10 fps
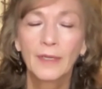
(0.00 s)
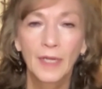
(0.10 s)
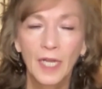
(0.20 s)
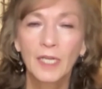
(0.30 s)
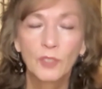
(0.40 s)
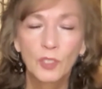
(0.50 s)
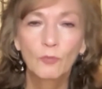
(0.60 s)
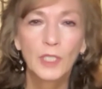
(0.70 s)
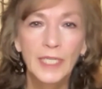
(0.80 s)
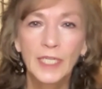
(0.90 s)
To
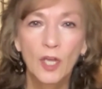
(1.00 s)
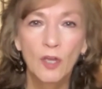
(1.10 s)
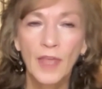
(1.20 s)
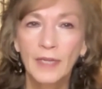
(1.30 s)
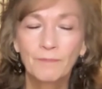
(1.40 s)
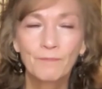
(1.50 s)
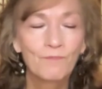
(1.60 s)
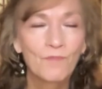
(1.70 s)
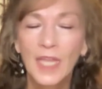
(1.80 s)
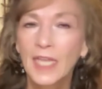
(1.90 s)
really know that
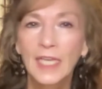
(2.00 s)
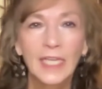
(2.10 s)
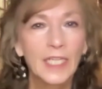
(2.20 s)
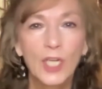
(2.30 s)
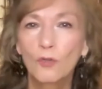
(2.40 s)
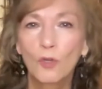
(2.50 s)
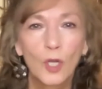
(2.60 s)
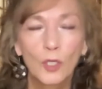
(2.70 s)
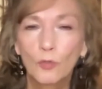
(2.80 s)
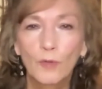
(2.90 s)

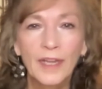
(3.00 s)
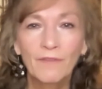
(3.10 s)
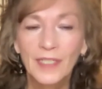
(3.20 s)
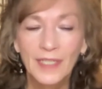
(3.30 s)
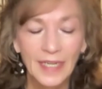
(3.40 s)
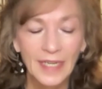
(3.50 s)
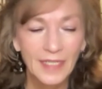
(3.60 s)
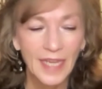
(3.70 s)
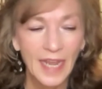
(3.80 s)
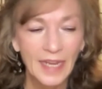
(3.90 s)
grief
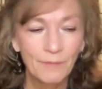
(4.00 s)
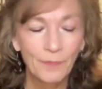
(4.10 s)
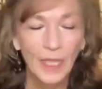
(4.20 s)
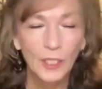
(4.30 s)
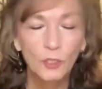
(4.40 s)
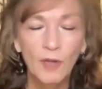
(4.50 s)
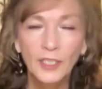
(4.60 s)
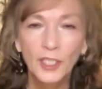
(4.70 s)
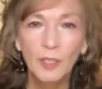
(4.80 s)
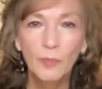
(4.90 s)
is a
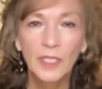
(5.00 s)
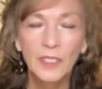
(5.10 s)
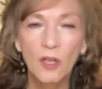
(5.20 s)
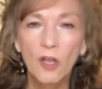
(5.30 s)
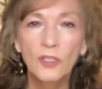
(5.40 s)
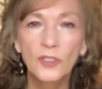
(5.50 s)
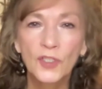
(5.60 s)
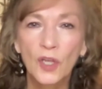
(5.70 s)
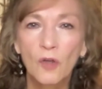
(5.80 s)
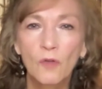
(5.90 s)
tragic, but it's
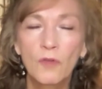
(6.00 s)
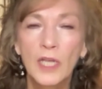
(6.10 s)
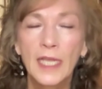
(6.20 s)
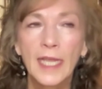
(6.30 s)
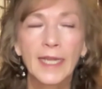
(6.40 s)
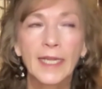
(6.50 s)
also an